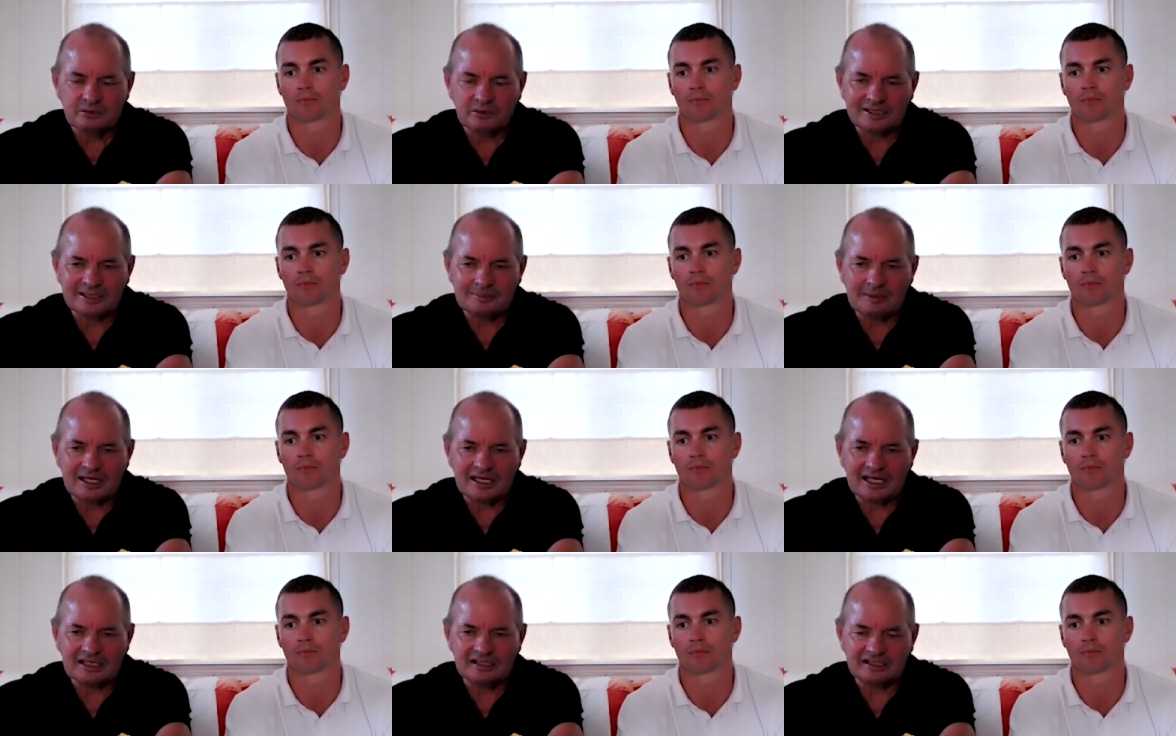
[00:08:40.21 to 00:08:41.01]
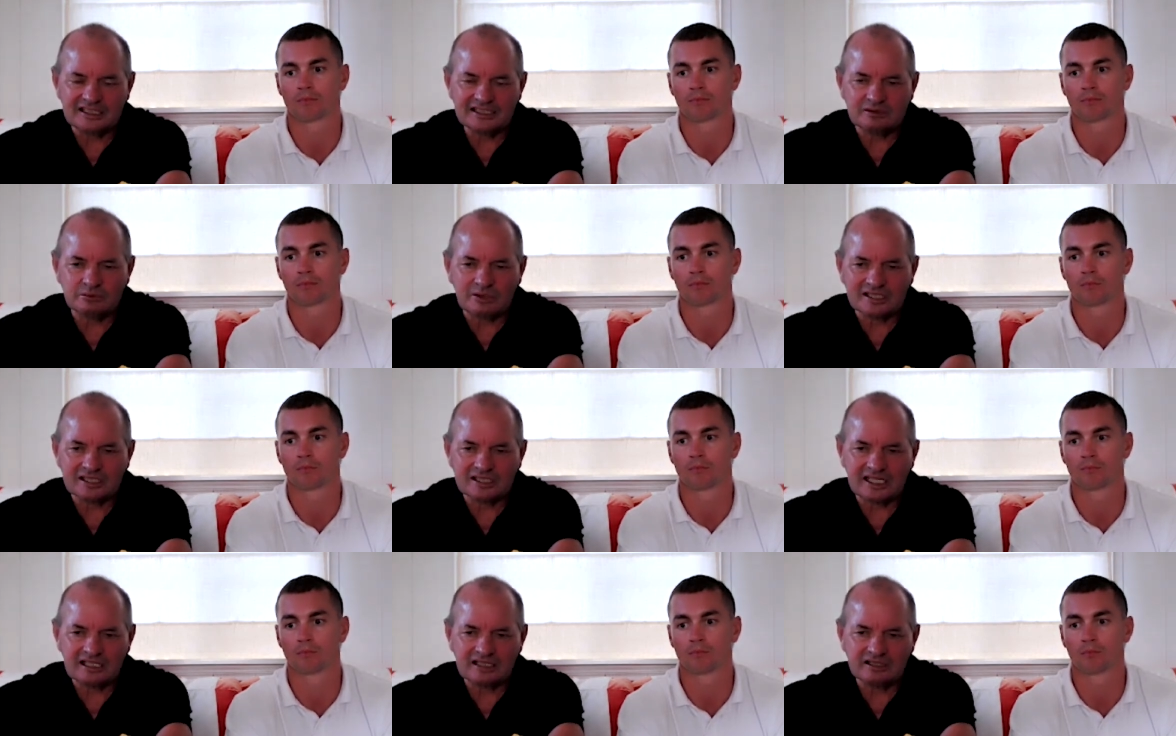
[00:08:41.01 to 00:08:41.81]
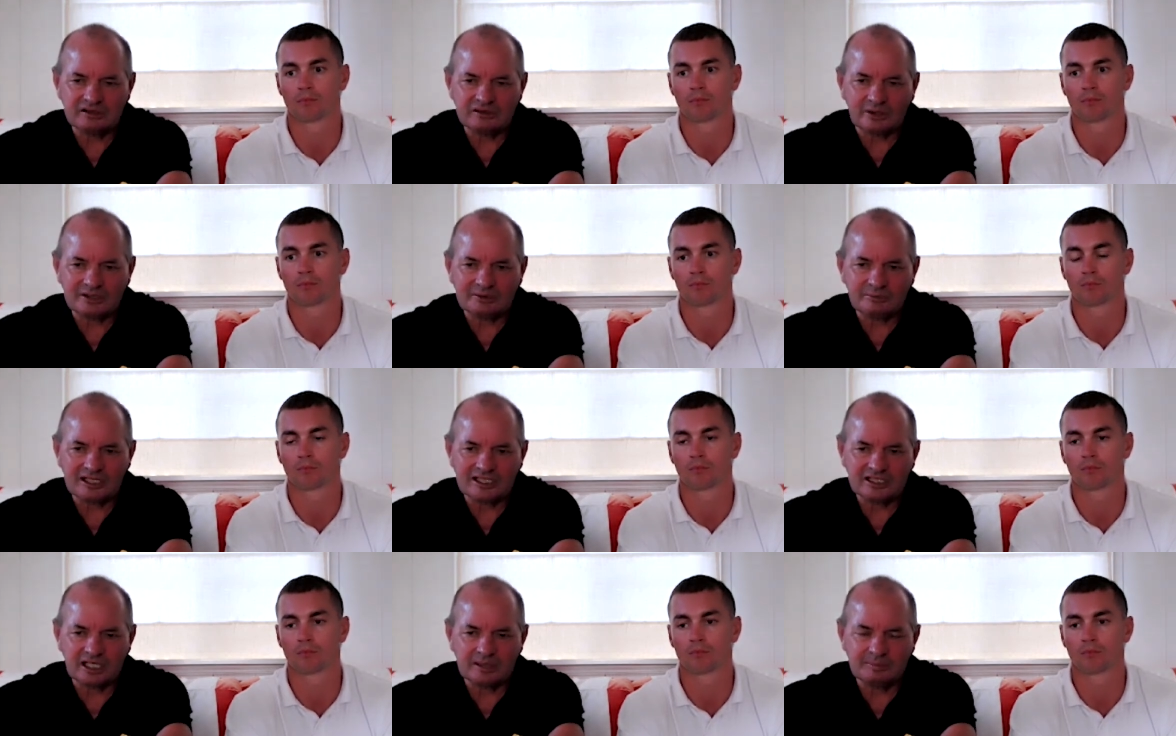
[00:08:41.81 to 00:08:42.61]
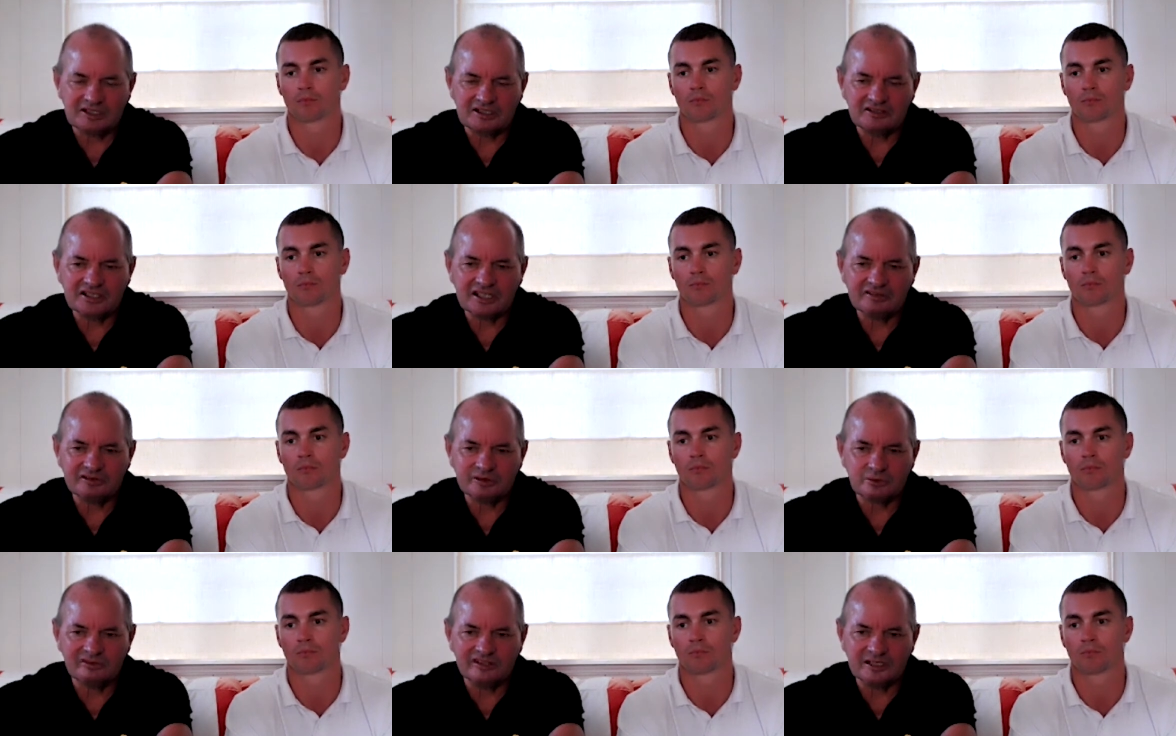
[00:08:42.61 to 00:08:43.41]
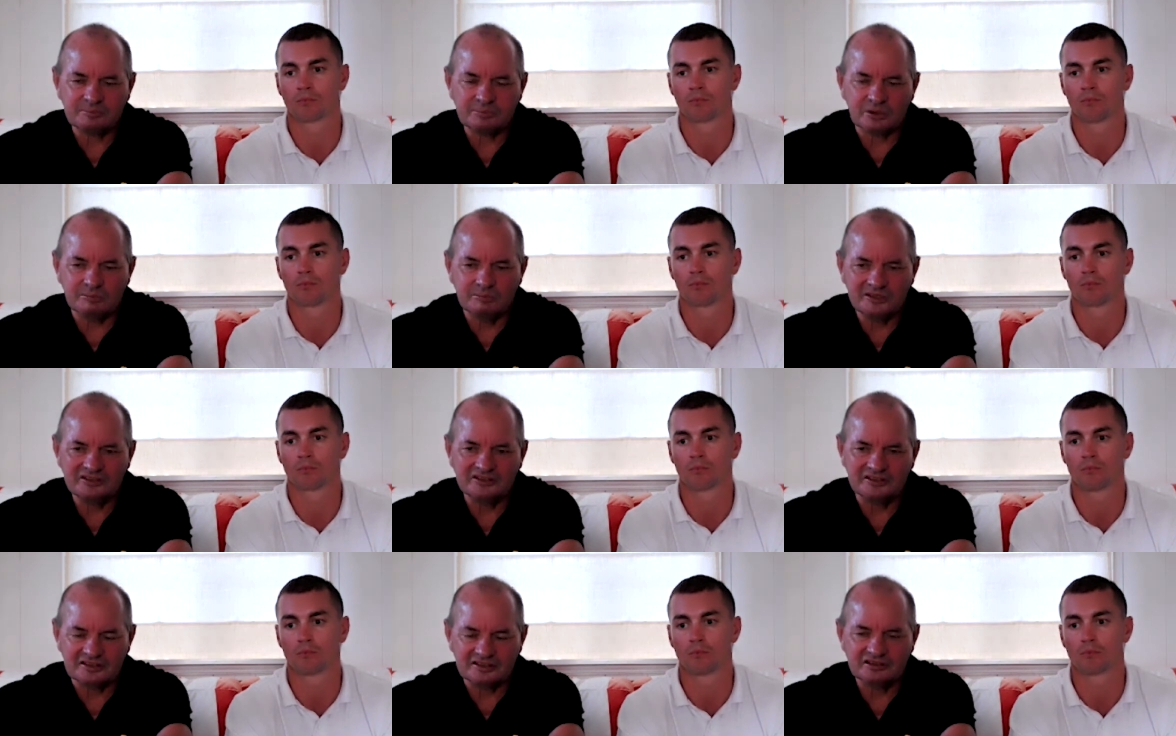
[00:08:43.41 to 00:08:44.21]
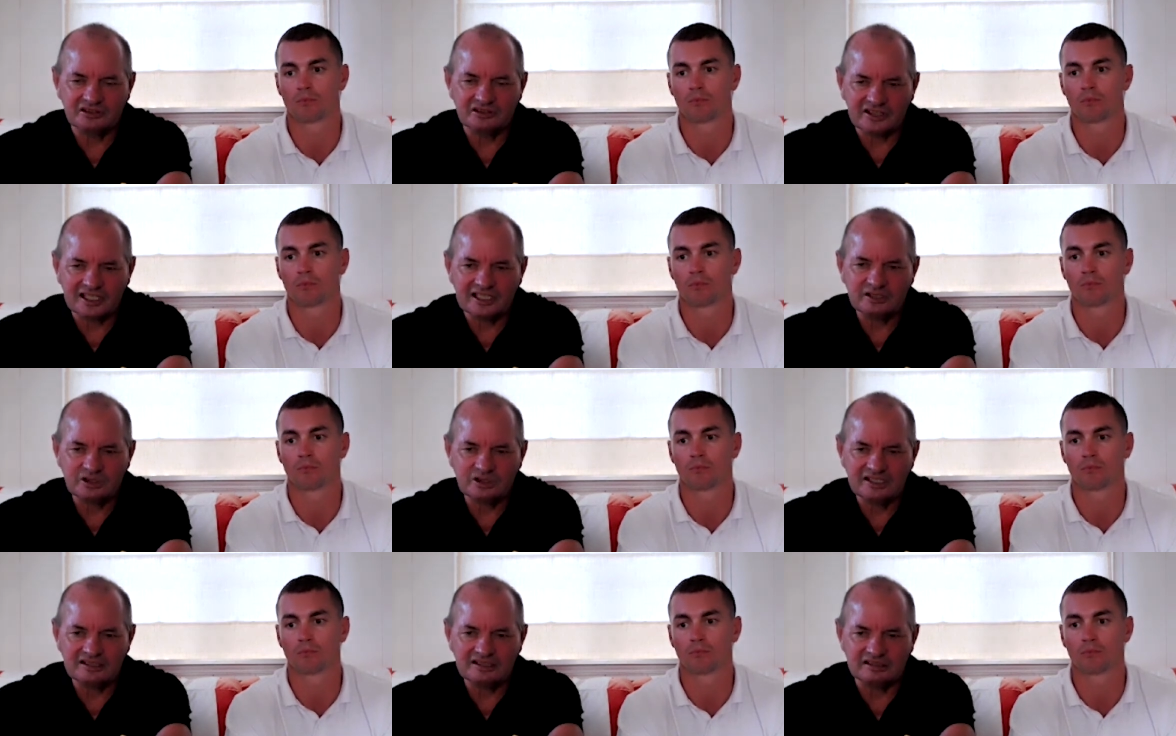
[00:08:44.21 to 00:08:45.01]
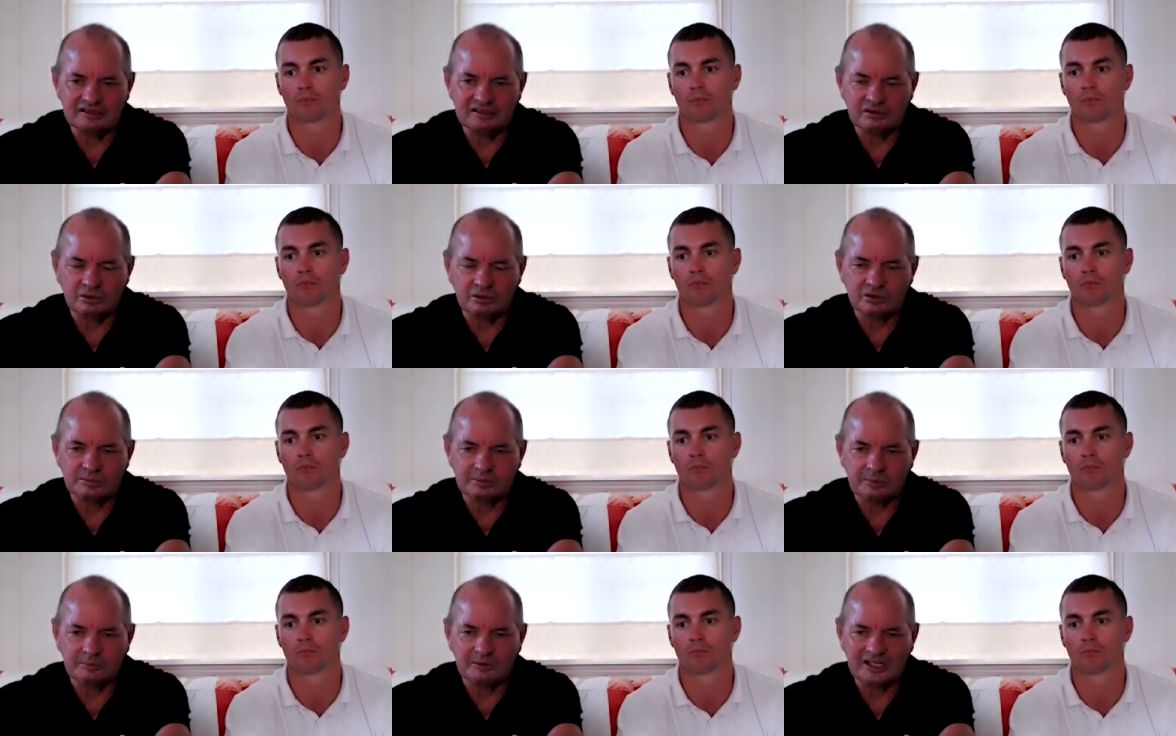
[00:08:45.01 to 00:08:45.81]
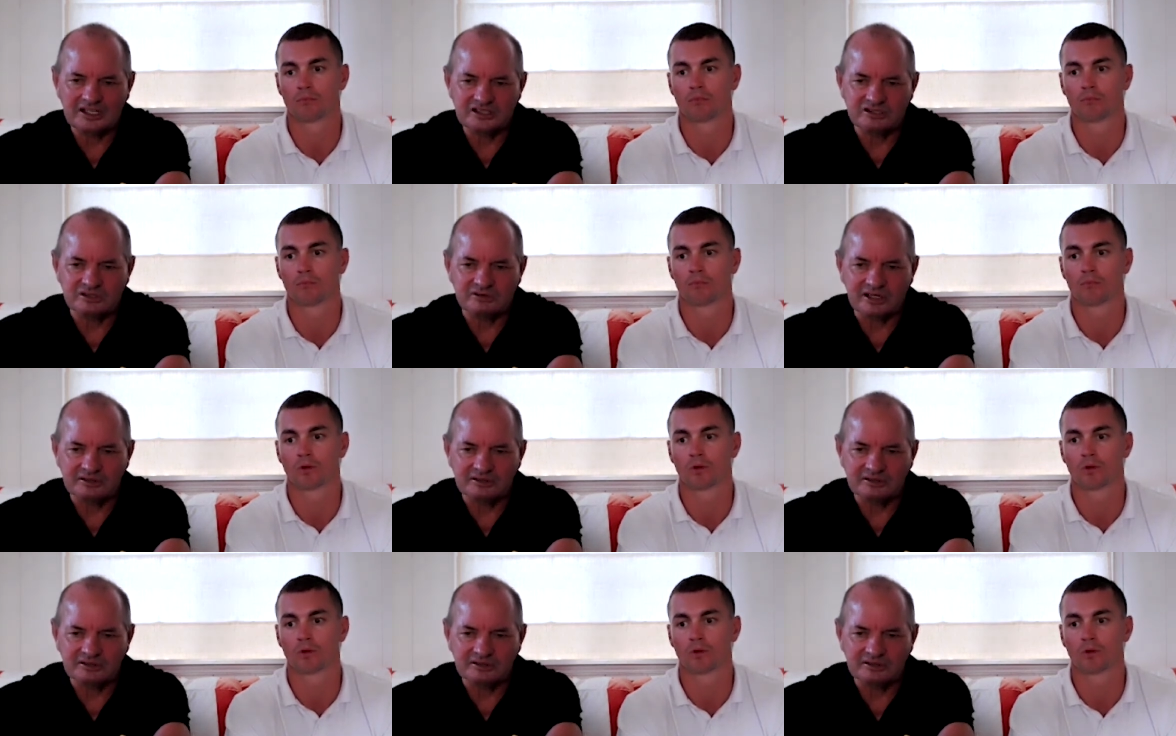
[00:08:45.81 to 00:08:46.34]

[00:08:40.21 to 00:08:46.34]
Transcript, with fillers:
Speaker 1: Guatemala, I think Guatemala, Guatemala, government itself is very pro-business. Just educate the local population.